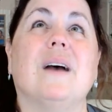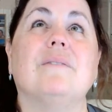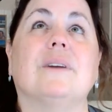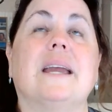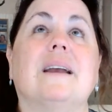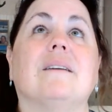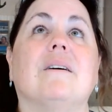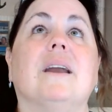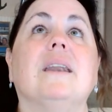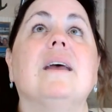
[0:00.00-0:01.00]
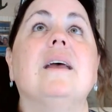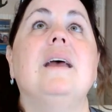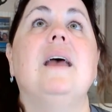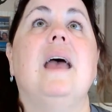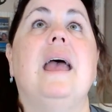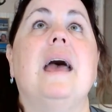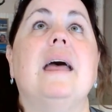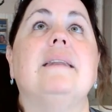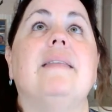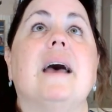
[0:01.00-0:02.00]
when I got on.
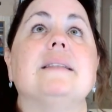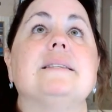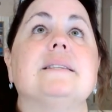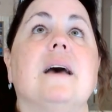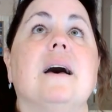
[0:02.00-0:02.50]
And that's